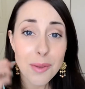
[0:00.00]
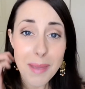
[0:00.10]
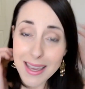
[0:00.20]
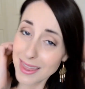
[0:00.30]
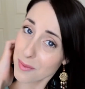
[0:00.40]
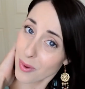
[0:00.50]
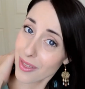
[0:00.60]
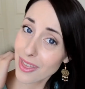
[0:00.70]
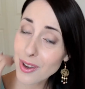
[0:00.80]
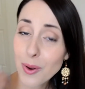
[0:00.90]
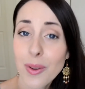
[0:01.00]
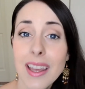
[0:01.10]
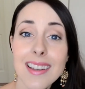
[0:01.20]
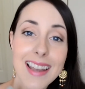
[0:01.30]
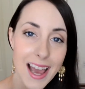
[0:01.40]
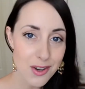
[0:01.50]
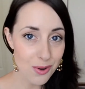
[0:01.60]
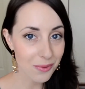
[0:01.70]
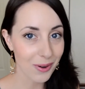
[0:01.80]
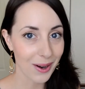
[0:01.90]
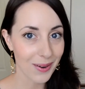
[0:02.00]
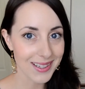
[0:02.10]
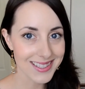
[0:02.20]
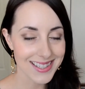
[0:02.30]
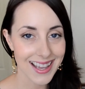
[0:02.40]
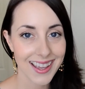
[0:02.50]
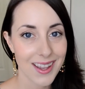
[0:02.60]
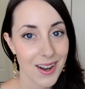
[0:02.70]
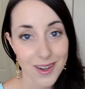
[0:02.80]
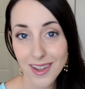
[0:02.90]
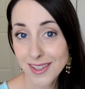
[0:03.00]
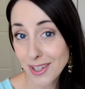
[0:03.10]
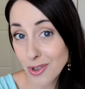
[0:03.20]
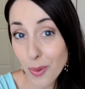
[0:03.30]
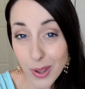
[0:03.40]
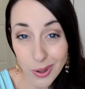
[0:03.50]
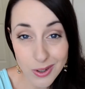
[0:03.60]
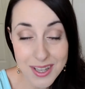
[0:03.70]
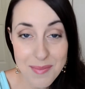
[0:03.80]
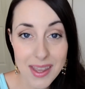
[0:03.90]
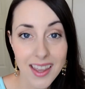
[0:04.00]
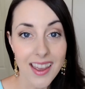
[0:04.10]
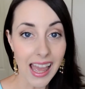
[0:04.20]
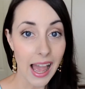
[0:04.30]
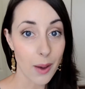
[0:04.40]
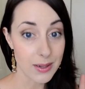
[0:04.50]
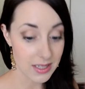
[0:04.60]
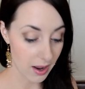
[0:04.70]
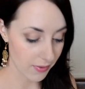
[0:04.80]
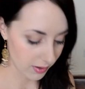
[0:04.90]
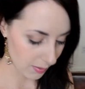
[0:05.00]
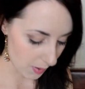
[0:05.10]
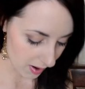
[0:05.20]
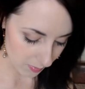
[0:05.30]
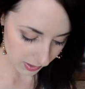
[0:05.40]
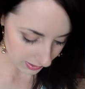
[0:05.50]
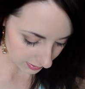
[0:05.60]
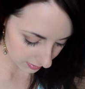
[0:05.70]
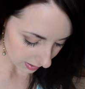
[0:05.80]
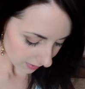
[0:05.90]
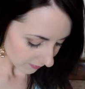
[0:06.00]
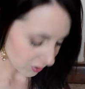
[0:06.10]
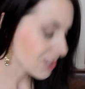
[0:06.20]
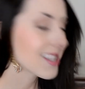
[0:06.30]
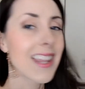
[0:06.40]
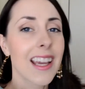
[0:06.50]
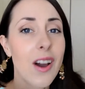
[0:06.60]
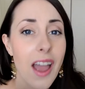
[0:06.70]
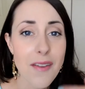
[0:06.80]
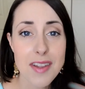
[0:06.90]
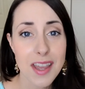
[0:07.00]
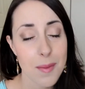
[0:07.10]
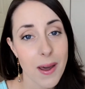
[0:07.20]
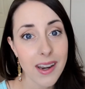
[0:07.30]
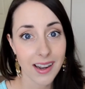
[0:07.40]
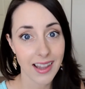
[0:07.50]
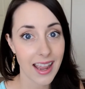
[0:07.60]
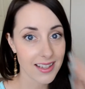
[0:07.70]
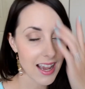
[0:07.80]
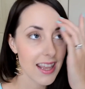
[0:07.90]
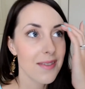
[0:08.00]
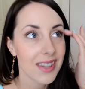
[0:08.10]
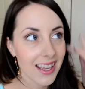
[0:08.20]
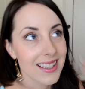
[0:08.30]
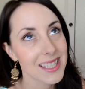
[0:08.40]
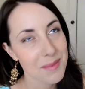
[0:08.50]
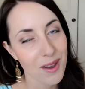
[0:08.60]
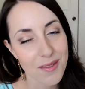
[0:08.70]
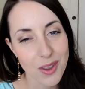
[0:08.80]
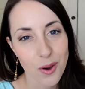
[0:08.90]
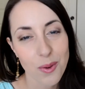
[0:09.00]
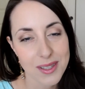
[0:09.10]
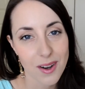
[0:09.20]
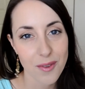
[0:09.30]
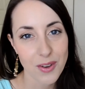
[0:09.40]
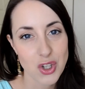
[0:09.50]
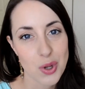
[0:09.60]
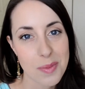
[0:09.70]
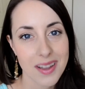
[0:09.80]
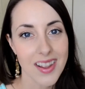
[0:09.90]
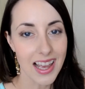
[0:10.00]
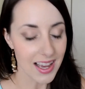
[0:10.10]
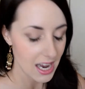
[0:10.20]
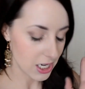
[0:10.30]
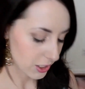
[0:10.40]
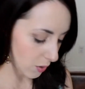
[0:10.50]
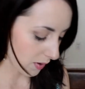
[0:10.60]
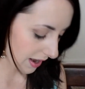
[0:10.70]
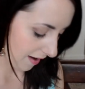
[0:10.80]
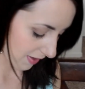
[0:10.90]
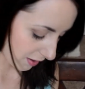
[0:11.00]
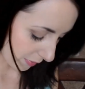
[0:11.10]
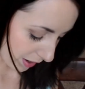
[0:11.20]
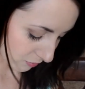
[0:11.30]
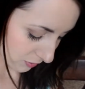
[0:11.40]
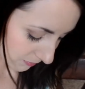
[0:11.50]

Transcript: make them with, you know, like natural fragrance, like an essential oil or something, I would definitely buy them because just like everything about it I liked. I even like the smell, even though it was artificial, but I just don't want to have that around.